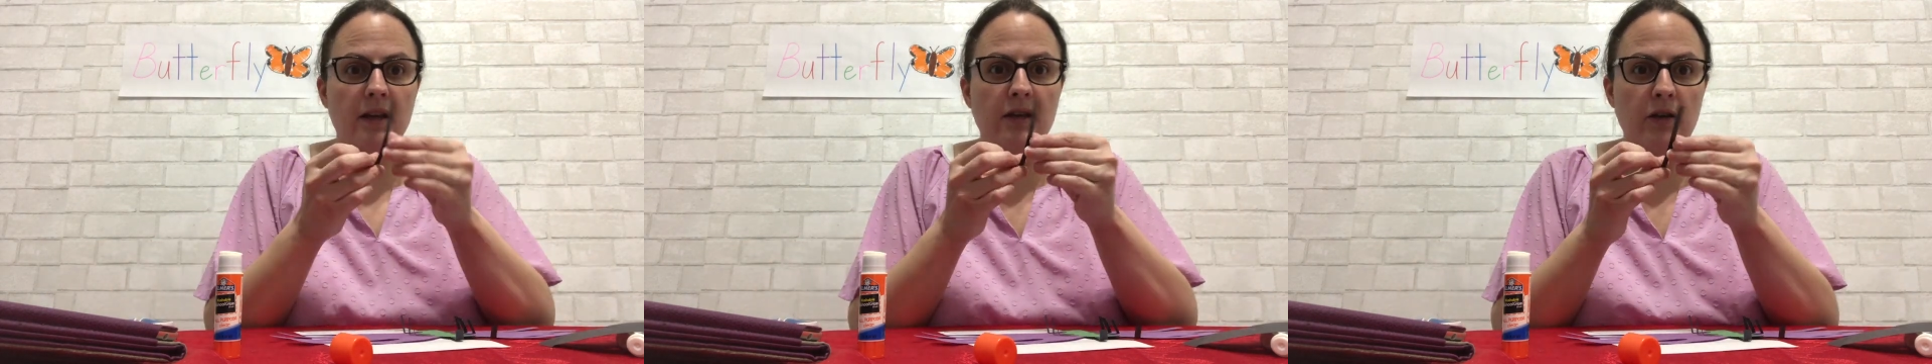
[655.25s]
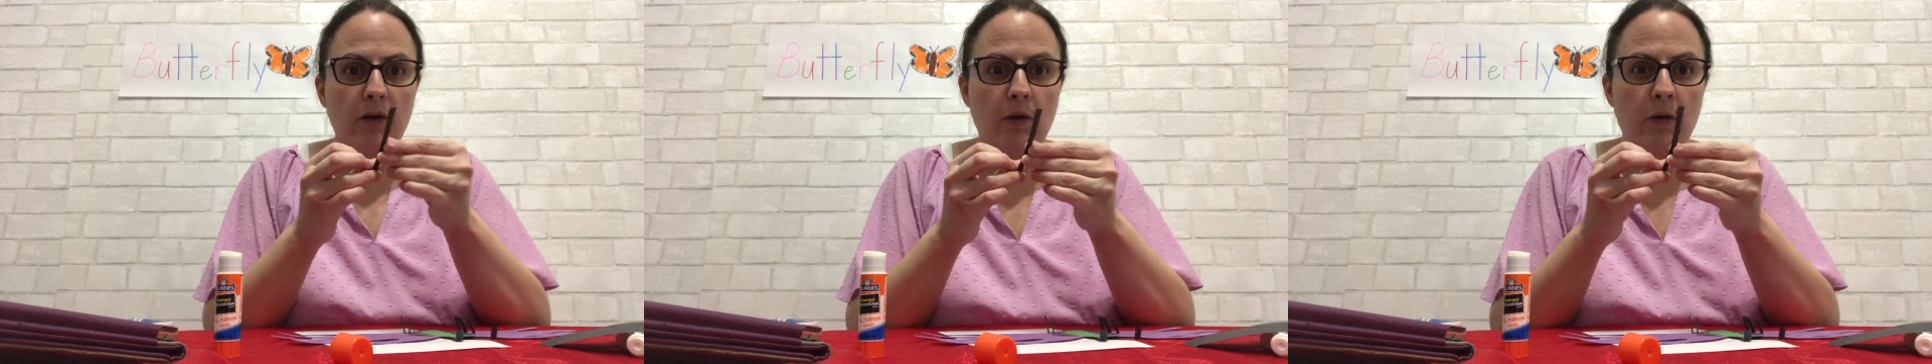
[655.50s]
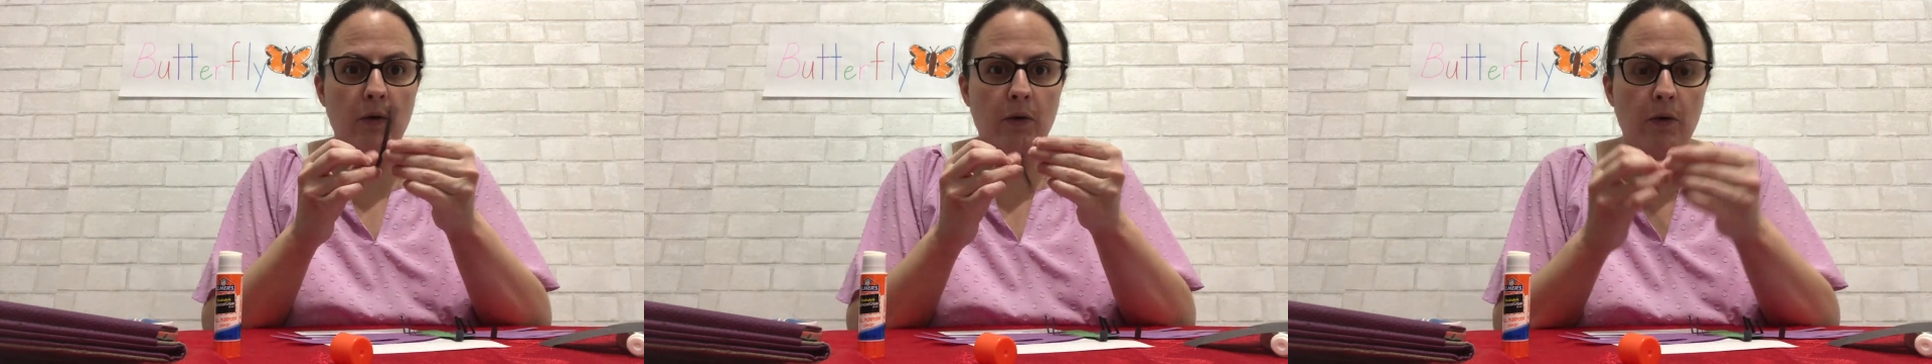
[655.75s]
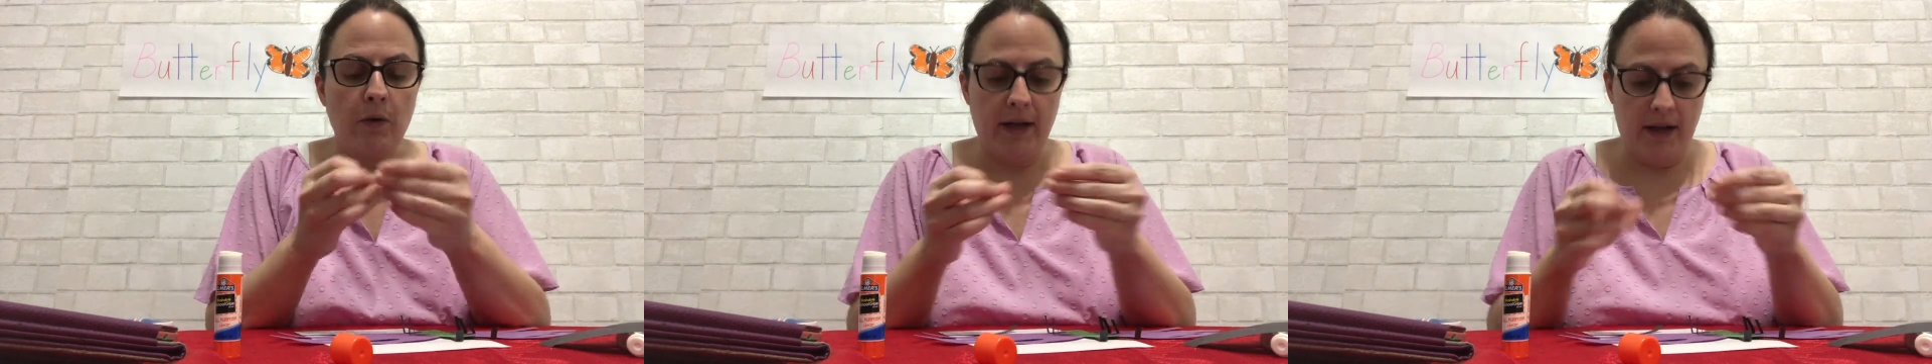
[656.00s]
your
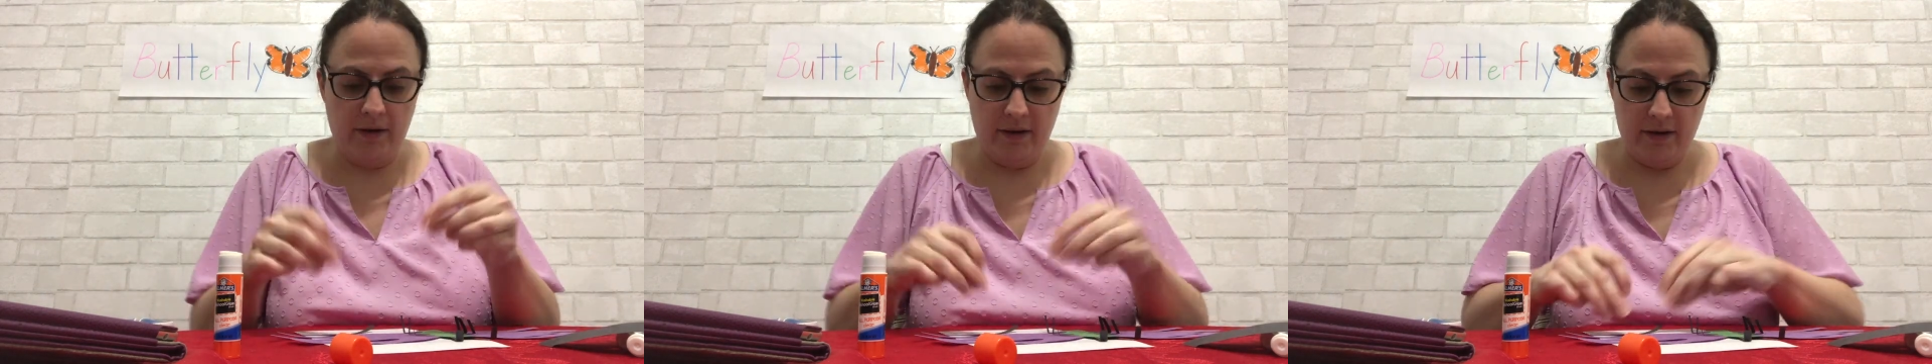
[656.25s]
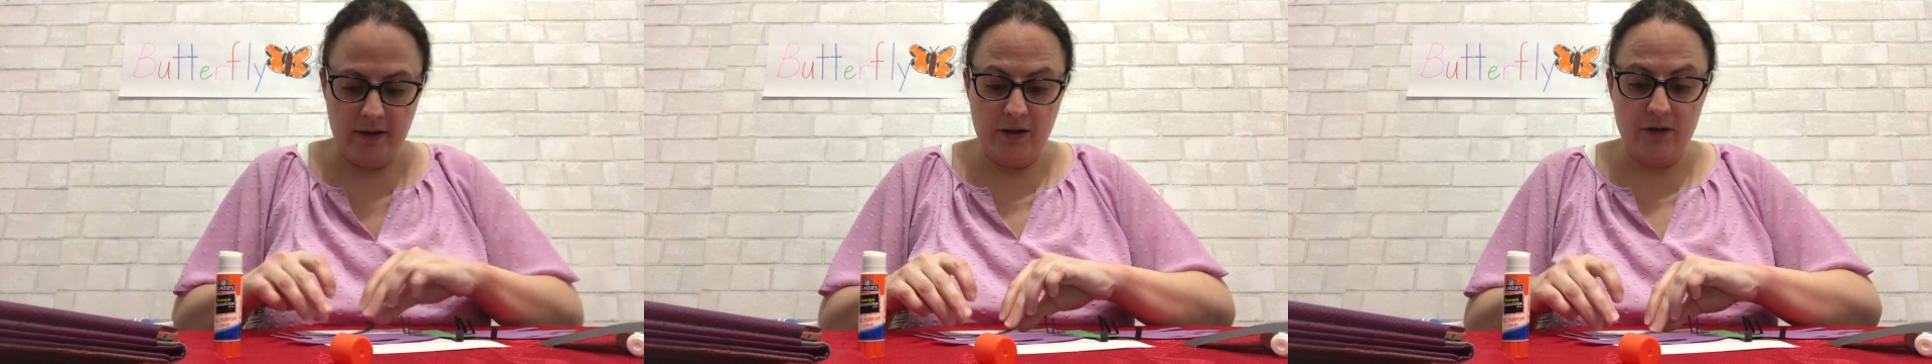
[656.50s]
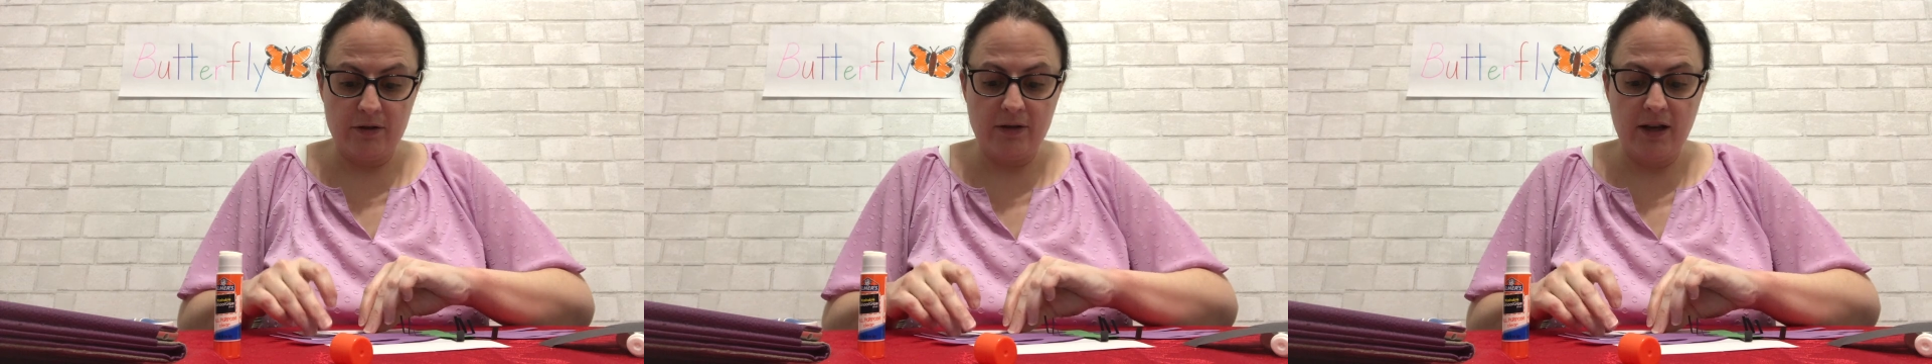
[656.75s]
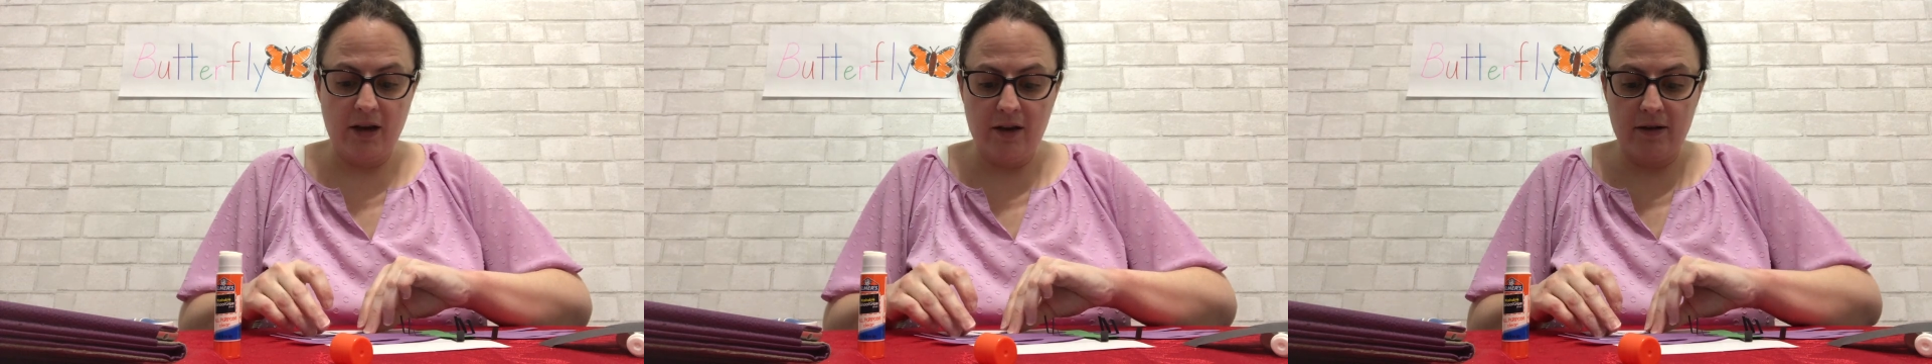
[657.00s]
coil, your
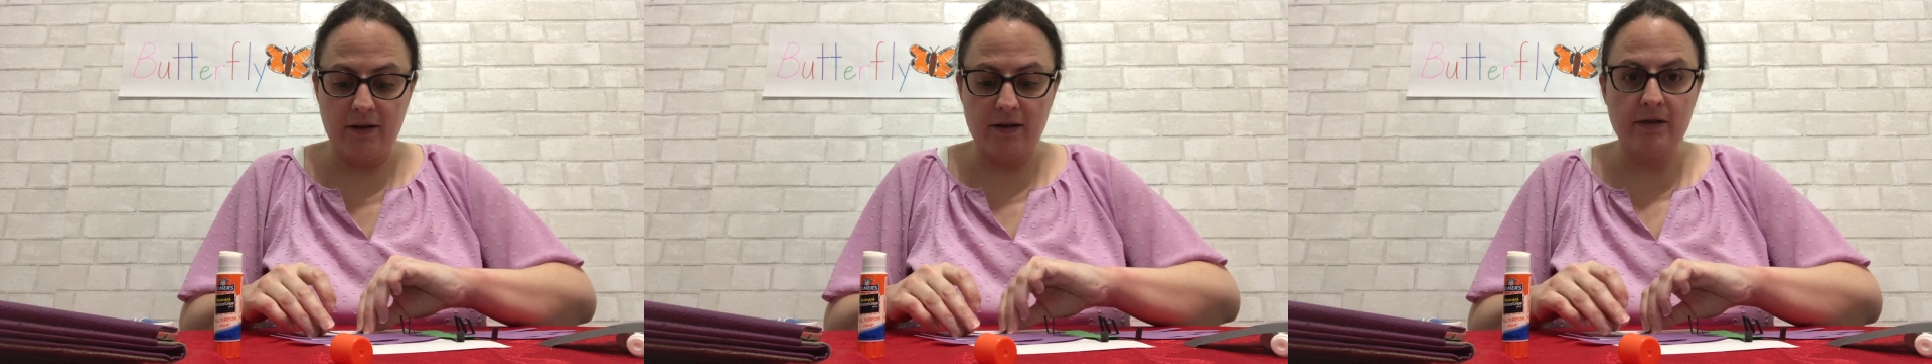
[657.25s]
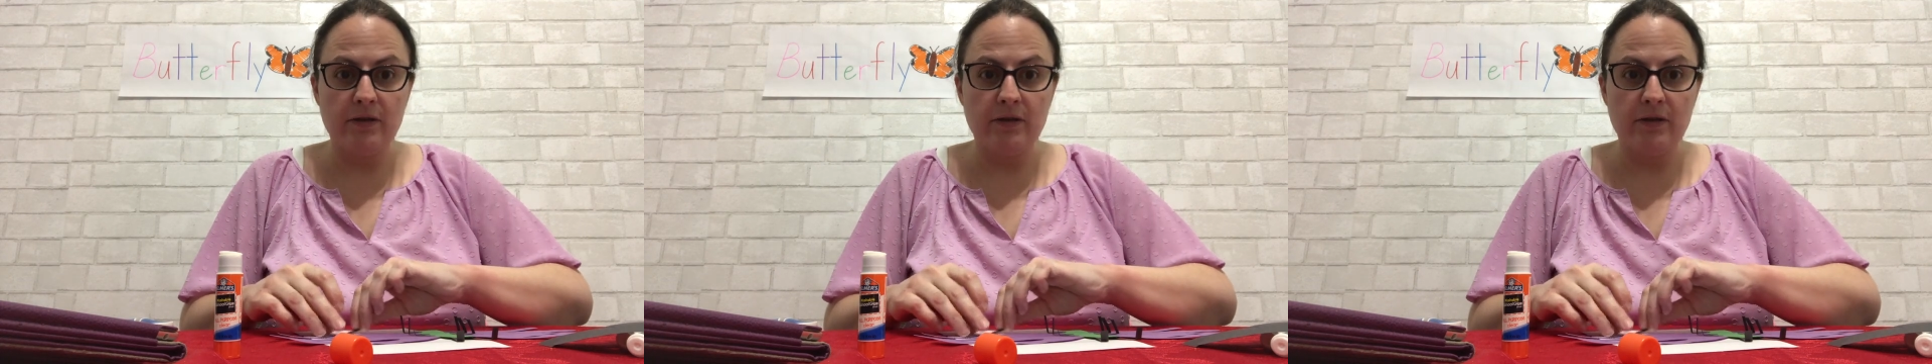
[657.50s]
tongue.